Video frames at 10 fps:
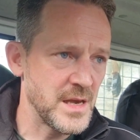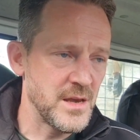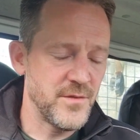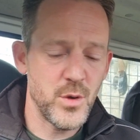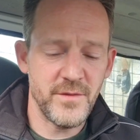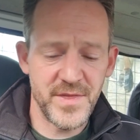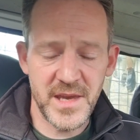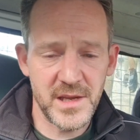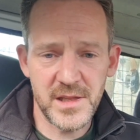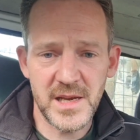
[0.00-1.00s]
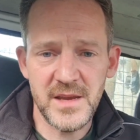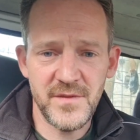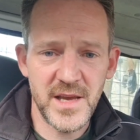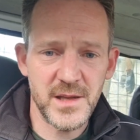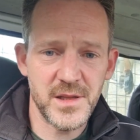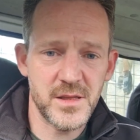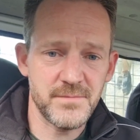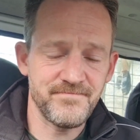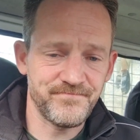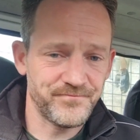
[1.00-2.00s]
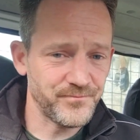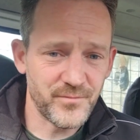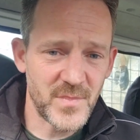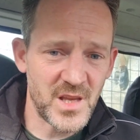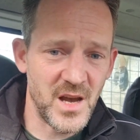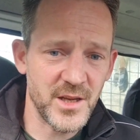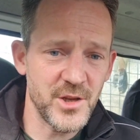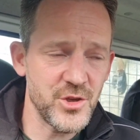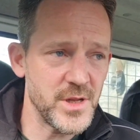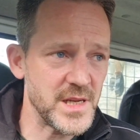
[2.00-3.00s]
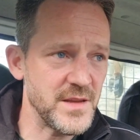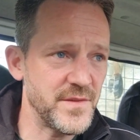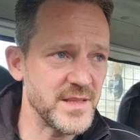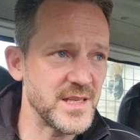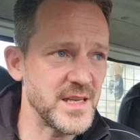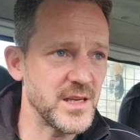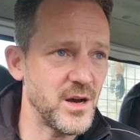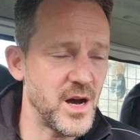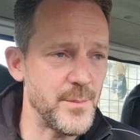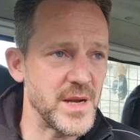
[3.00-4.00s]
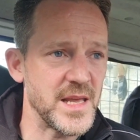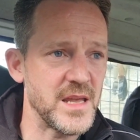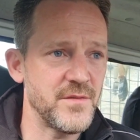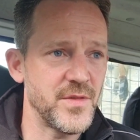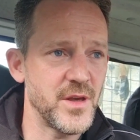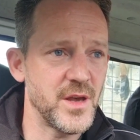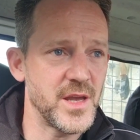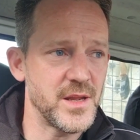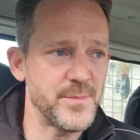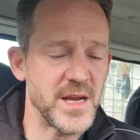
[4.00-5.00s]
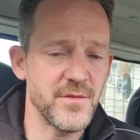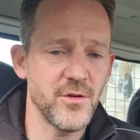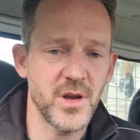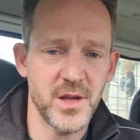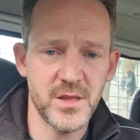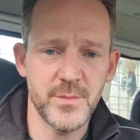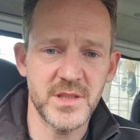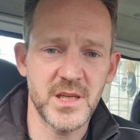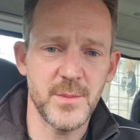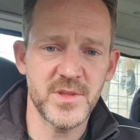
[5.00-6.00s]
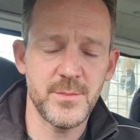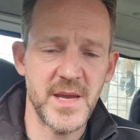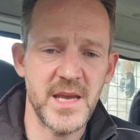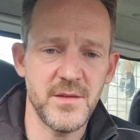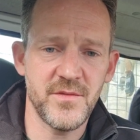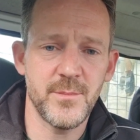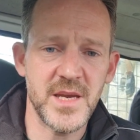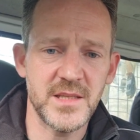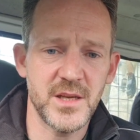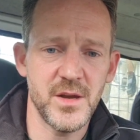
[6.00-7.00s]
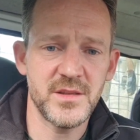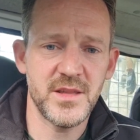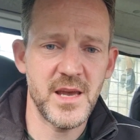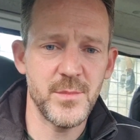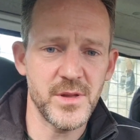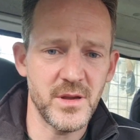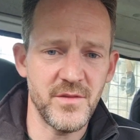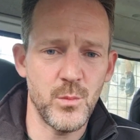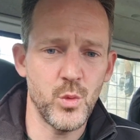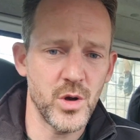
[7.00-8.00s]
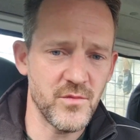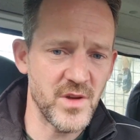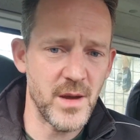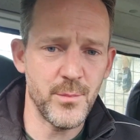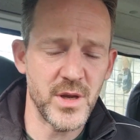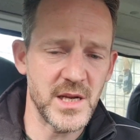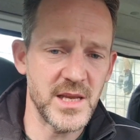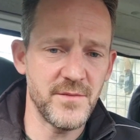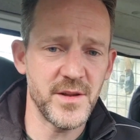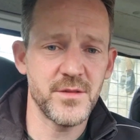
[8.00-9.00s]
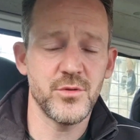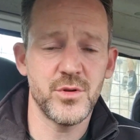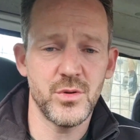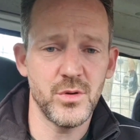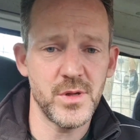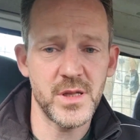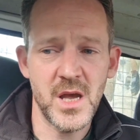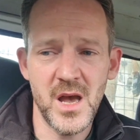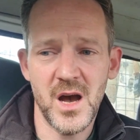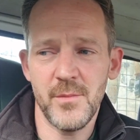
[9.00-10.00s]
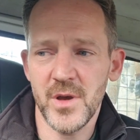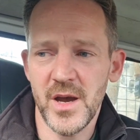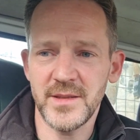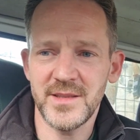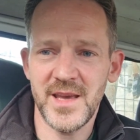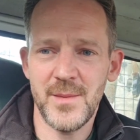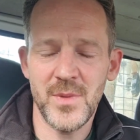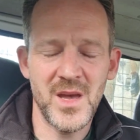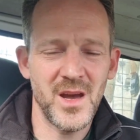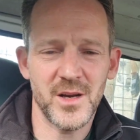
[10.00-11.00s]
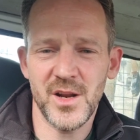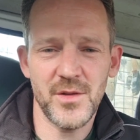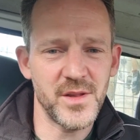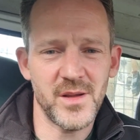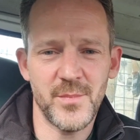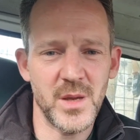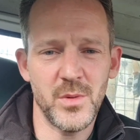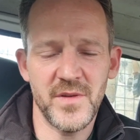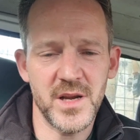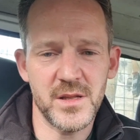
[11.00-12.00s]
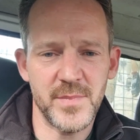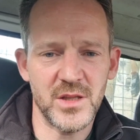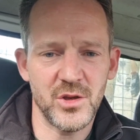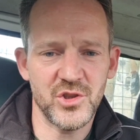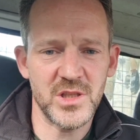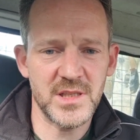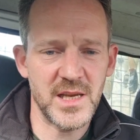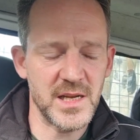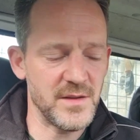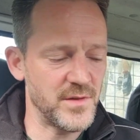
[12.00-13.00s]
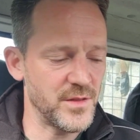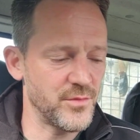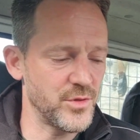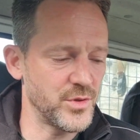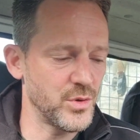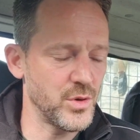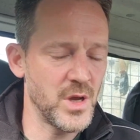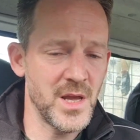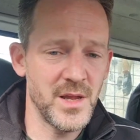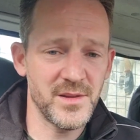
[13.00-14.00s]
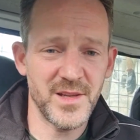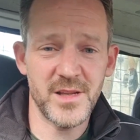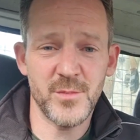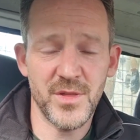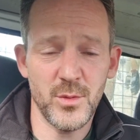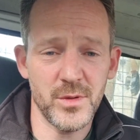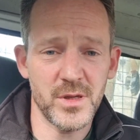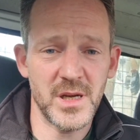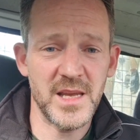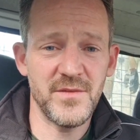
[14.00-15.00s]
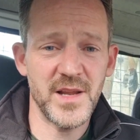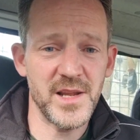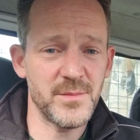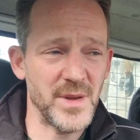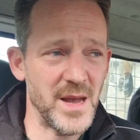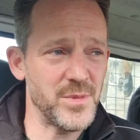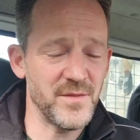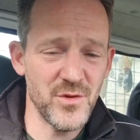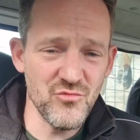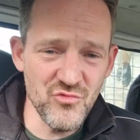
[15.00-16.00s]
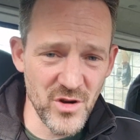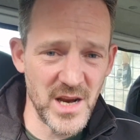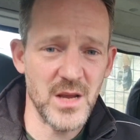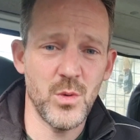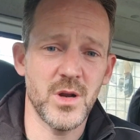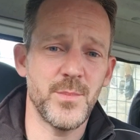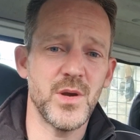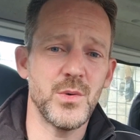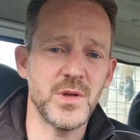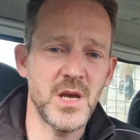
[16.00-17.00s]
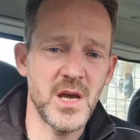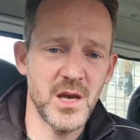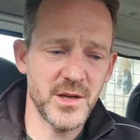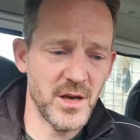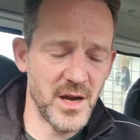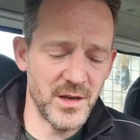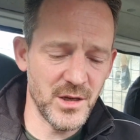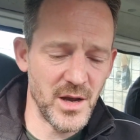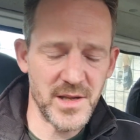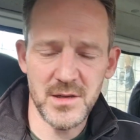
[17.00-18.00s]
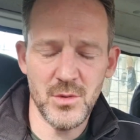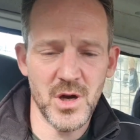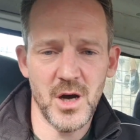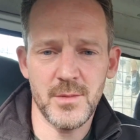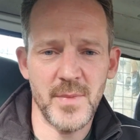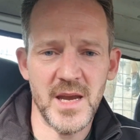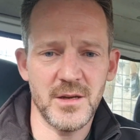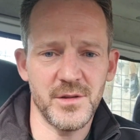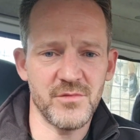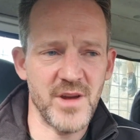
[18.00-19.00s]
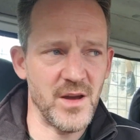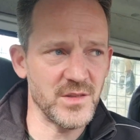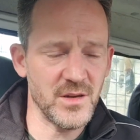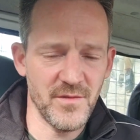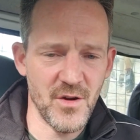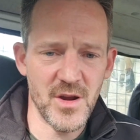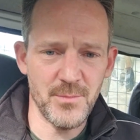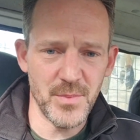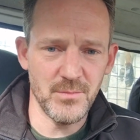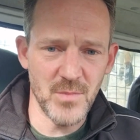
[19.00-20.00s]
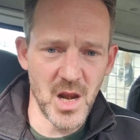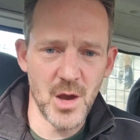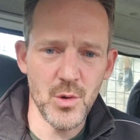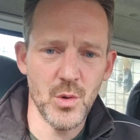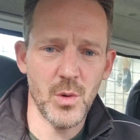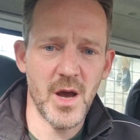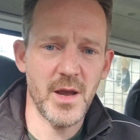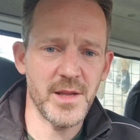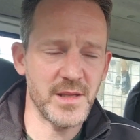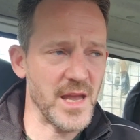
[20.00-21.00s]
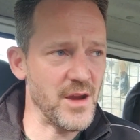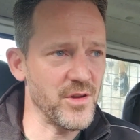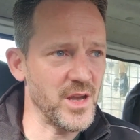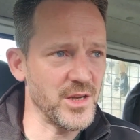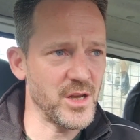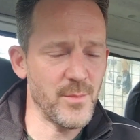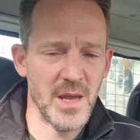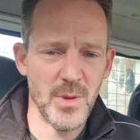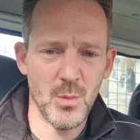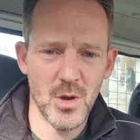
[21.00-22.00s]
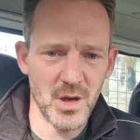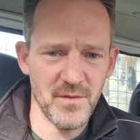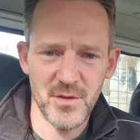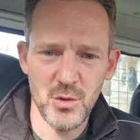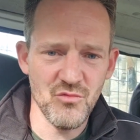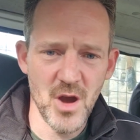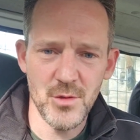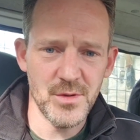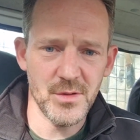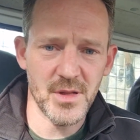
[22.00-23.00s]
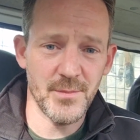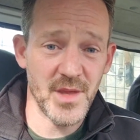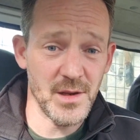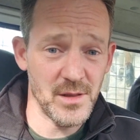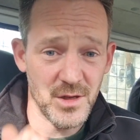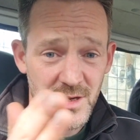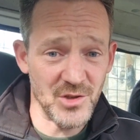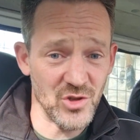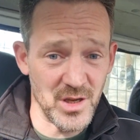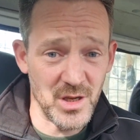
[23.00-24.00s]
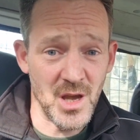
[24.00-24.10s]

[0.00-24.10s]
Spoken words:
A few other things. Leaflets. I don't use leafleting. I believe that it's better for a customer to come to me than for me to go to them, and so if I'm walking around putting leaflets through doors, I'm going to them. And I know that some people feel it's a bit dodgy to get a leaflet through the door, so that's my thoughts on leaflets. Perhaps if you really want to build a nice little garden maintenance round in a very localized area, you know, maybe a few roads or something, so you literally